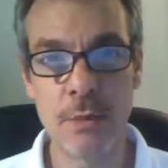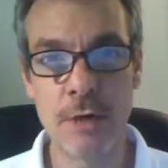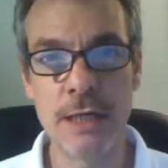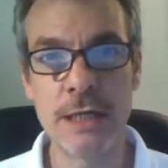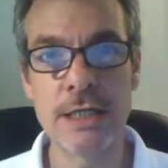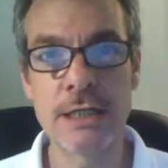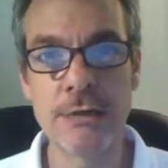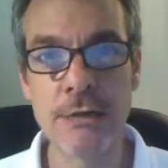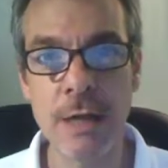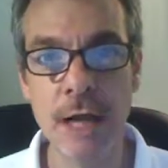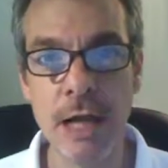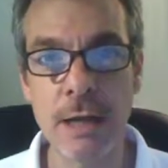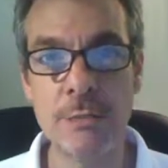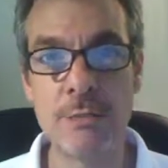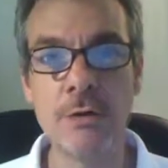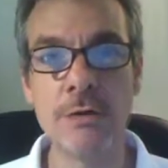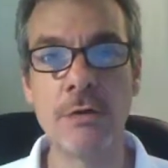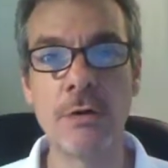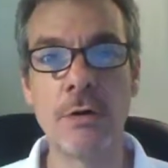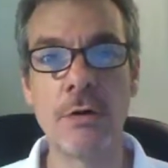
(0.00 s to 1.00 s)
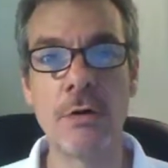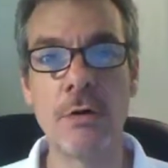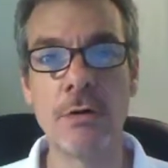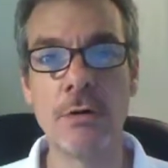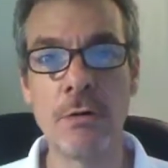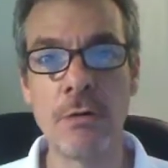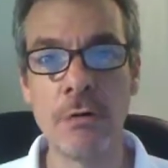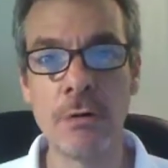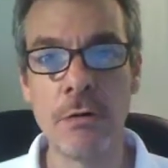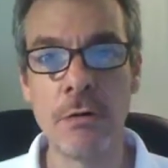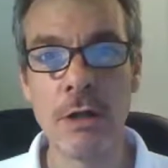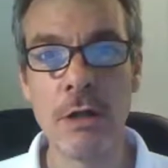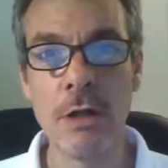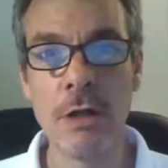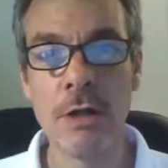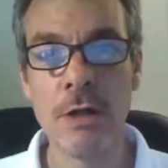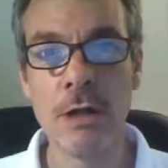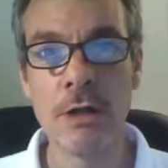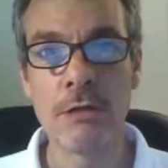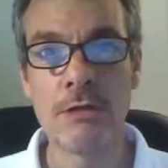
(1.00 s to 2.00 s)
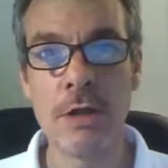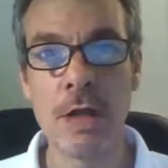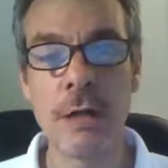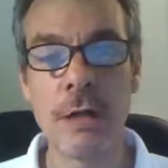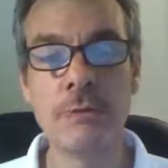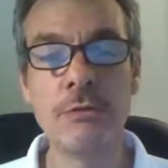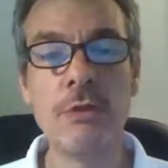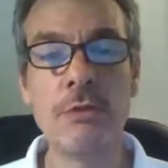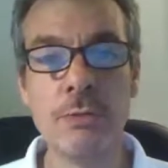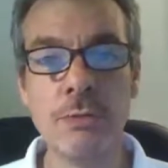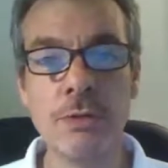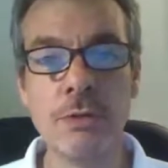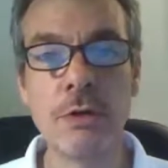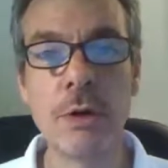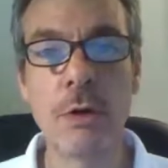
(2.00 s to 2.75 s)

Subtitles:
ways to help you put